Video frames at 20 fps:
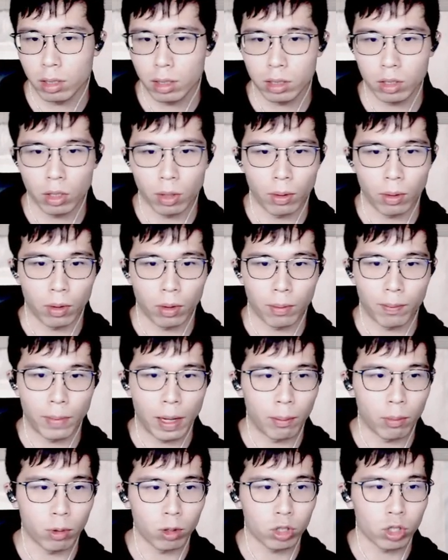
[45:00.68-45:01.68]
the
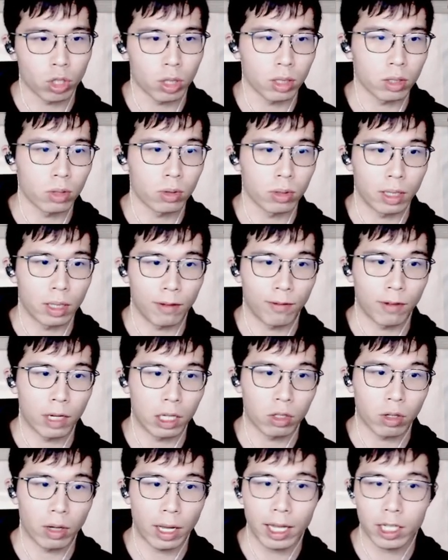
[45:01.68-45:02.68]
bamboo joint to
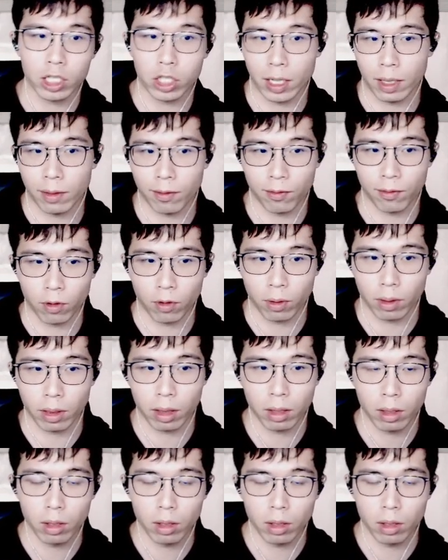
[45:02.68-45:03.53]
defend the edge at first?